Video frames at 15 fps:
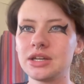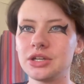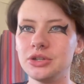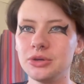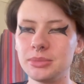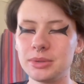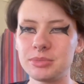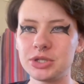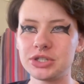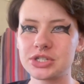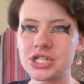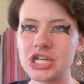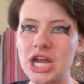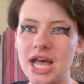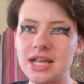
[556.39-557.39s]
you know, maybe your
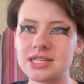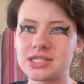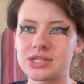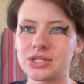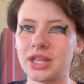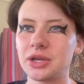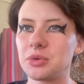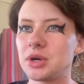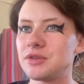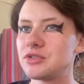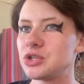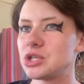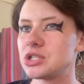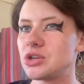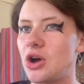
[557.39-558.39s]
chest or like whenever
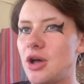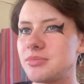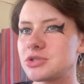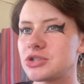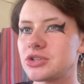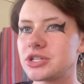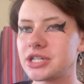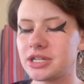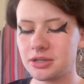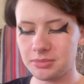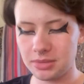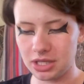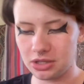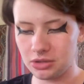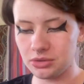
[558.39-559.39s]
you get top surgery, it can
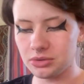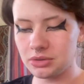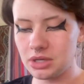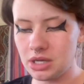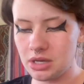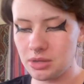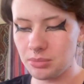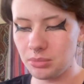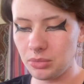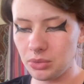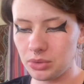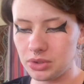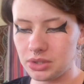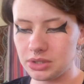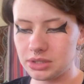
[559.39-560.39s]
make you
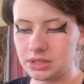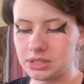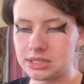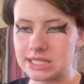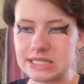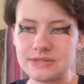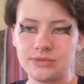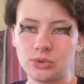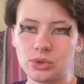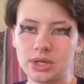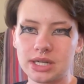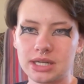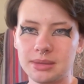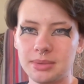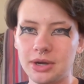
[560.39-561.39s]
more
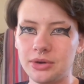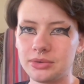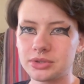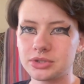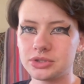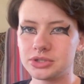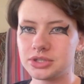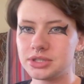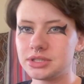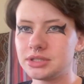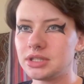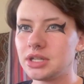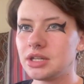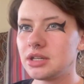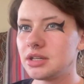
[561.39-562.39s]
dysphoric about
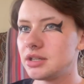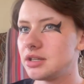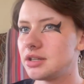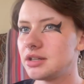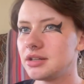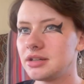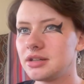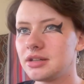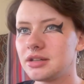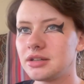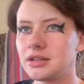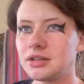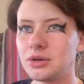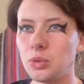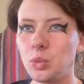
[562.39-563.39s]
your
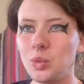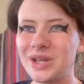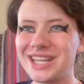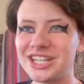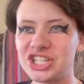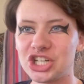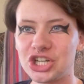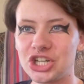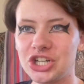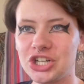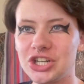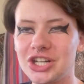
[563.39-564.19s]
wiener.